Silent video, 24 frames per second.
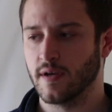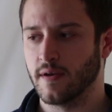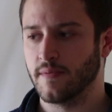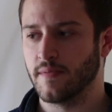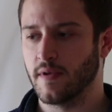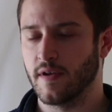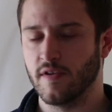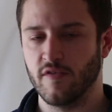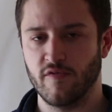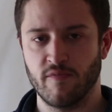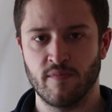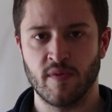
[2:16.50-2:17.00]

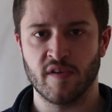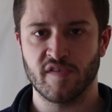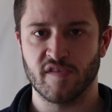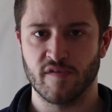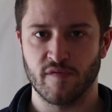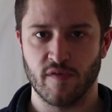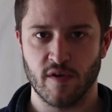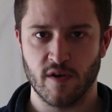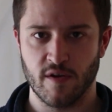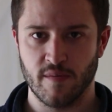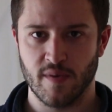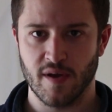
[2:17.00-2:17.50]
that you must have
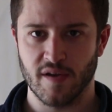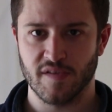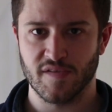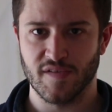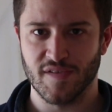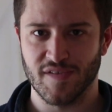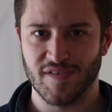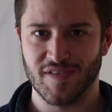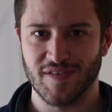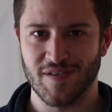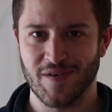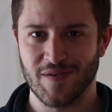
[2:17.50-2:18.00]
heard about
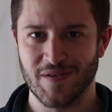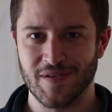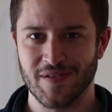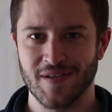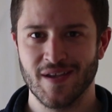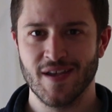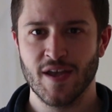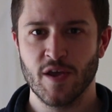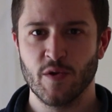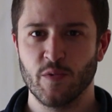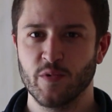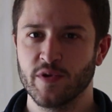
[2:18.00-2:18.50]
since noting,
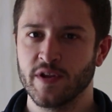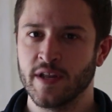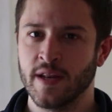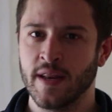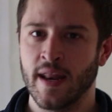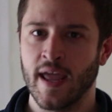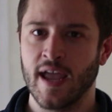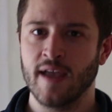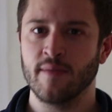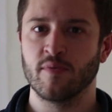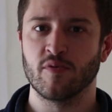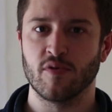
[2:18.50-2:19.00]
would
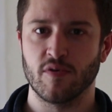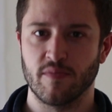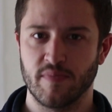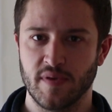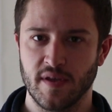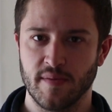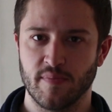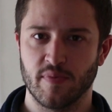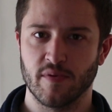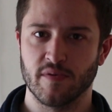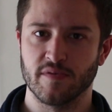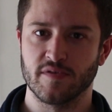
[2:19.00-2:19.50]
enable
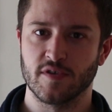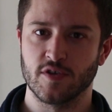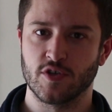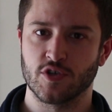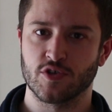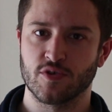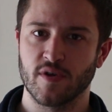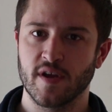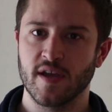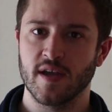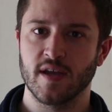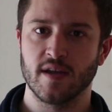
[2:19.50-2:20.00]
people to
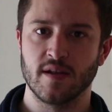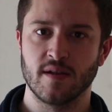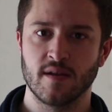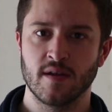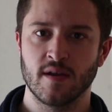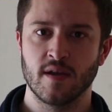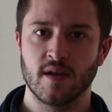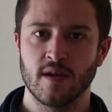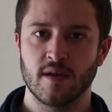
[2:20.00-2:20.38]
trade